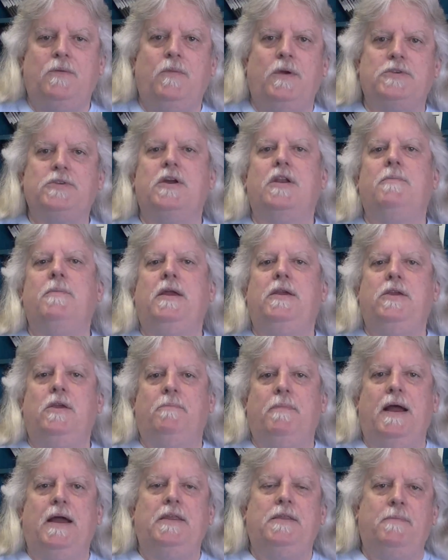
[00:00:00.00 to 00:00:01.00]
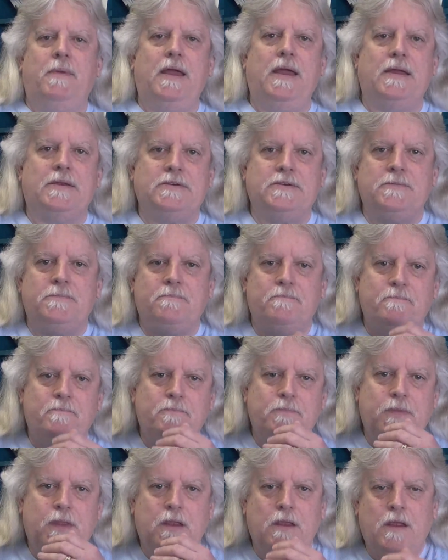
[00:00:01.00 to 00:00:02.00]
What's going to make you buy the match?
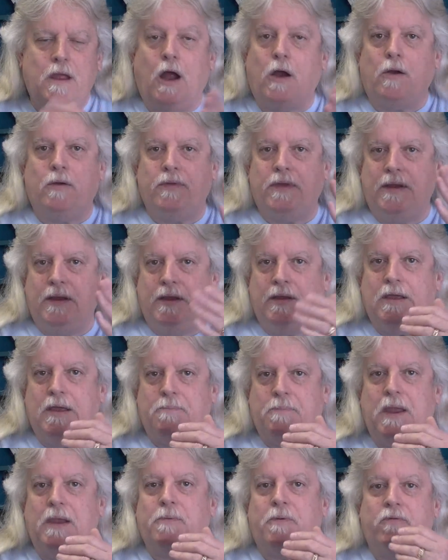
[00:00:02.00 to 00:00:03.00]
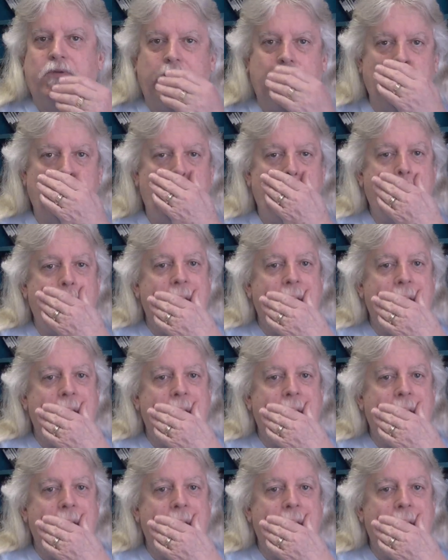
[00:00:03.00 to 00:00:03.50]
Or the pay-per-view?